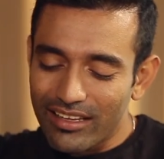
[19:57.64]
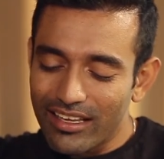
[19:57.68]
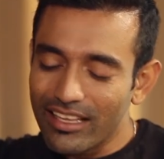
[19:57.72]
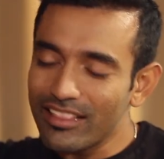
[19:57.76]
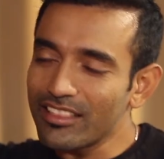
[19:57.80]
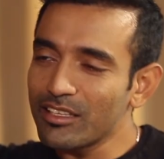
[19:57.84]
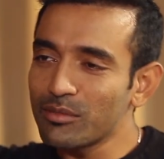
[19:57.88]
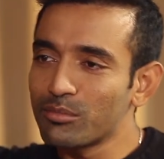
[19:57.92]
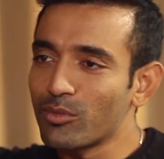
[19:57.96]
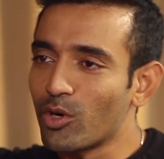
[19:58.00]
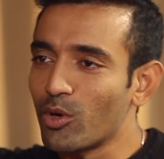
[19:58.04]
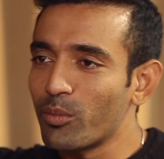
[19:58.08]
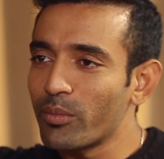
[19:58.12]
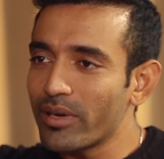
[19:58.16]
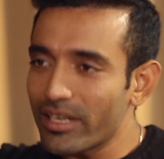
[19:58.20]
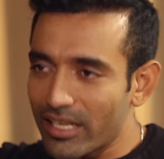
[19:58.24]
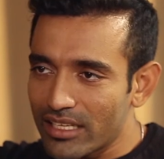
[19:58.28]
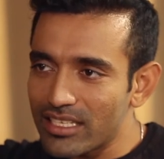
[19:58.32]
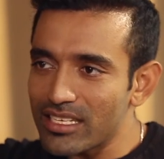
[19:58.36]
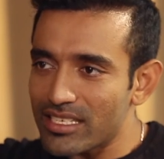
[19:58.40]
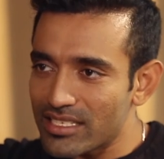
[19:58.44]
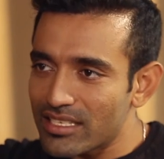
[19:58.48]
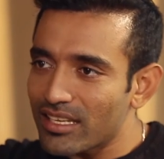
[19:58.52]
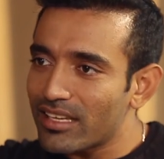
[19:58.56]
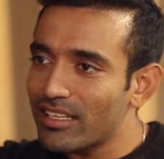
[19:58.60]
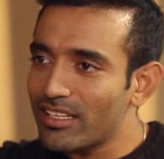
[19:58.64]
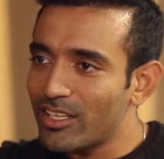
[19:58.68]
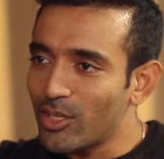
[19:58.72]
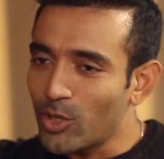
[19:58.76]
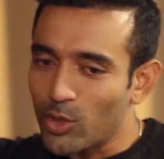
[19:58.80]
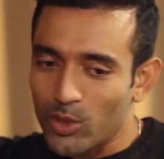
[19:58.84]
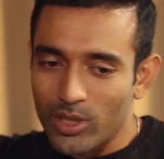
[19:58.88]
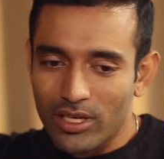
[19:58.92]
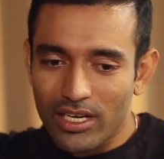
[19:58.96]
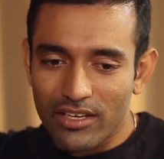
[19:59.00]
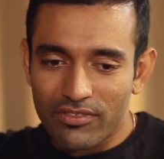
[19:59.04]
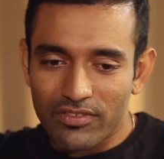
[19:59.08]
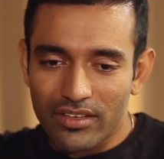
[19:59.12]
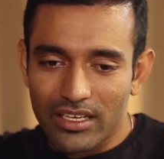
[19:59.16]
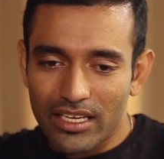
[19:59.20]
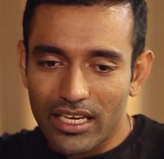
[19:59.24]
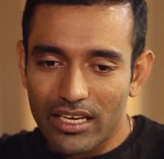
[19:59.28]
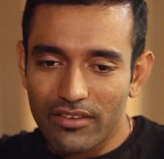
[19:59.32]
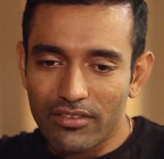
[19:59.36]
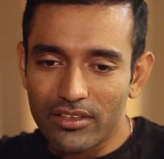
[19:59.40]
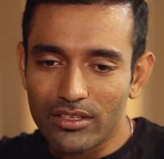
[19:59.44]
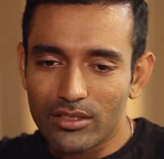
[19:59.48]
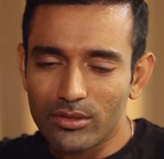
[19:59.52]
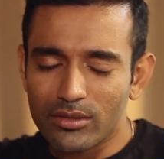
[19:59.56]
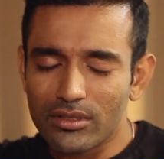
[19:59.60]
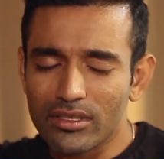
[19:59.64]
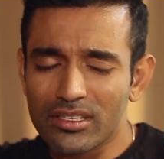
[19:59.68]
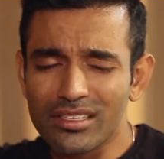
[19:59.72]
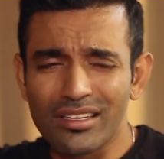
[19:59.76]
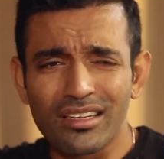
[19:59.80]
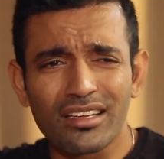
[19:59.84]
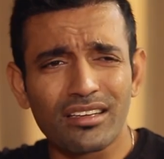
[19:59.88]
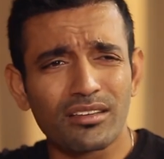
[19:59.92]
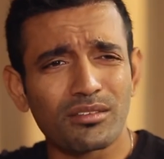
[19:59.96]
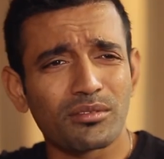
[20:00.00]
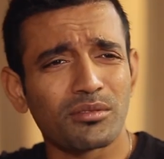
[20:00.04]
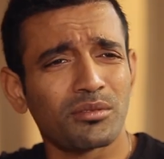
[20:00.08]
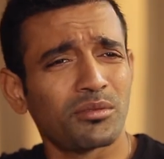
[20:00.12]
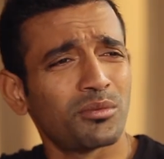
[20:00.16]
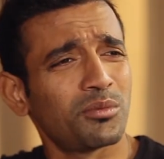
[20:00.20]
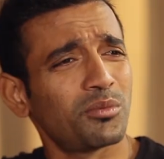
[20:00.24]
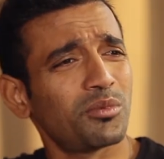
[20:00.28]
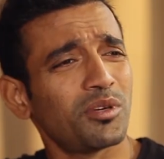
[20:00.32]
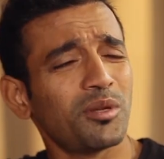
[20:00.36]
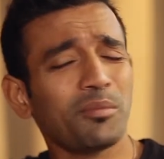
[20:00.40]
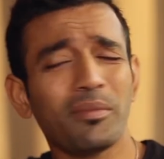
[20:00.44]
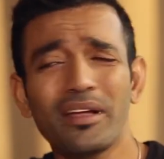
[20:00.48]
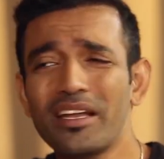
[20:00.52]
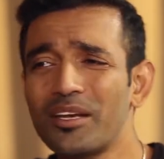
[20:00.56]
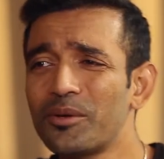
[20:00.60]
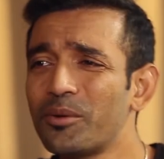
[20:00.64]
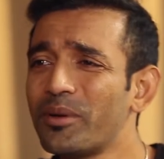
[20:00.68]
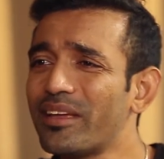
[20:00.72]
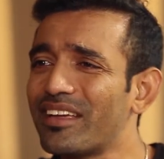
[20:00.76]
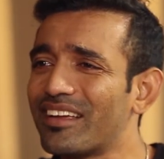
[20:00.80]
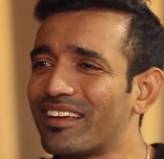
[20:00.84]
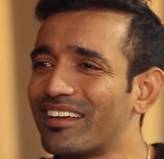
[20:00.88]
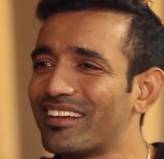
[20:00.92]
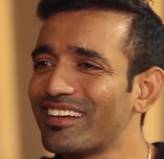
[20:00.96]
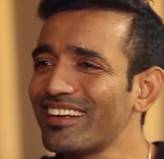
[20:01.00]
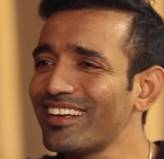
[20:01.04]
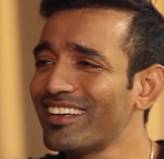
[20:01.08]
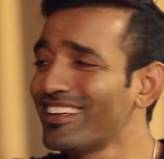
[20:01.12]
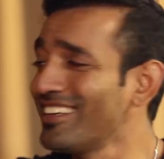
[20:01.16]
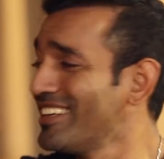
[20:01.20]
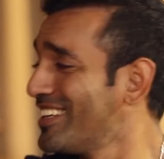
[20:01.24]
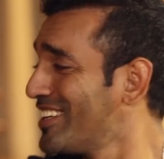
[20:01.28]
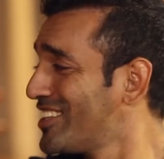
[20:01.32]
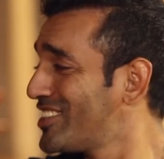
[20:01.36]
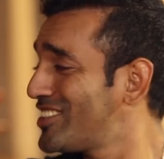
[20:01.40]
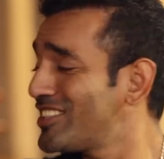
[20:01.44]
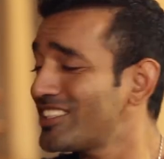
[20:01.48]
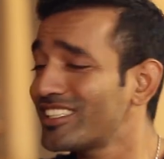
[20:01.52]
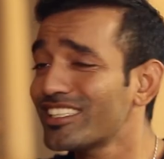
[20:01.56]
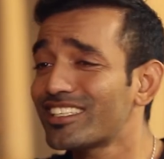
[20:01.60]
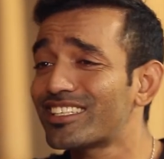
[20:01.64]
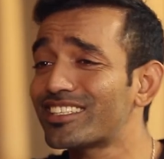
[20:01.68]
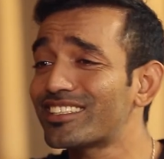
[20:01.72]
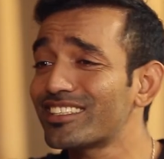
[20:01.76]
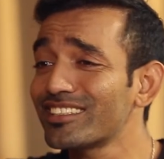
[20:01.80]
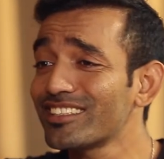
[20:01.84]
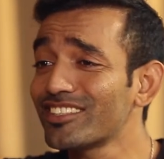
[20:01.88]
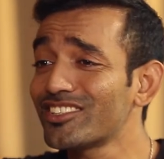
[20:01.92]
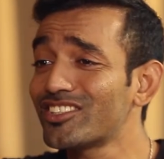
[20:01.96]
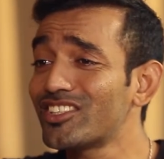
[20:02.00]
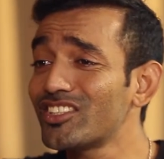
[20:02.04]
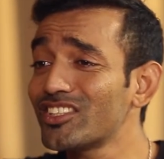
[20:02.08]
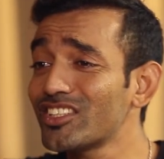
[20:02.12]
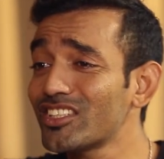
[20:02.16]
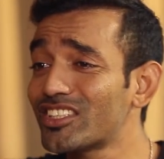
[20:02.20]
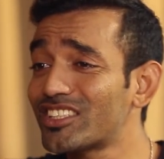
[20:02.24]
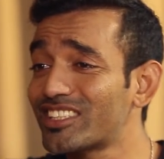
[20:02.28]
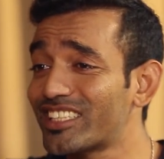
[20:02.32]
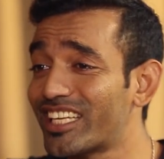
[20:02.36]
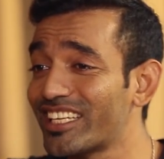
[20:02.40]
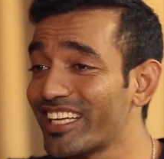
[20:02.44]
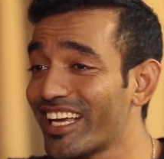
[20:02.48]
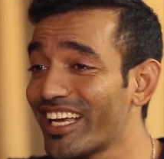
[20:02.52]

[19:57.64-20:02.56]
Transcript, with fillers: in the moment, I just signed the autograph and I gave it to her and I'm like, what am I doing? she just she just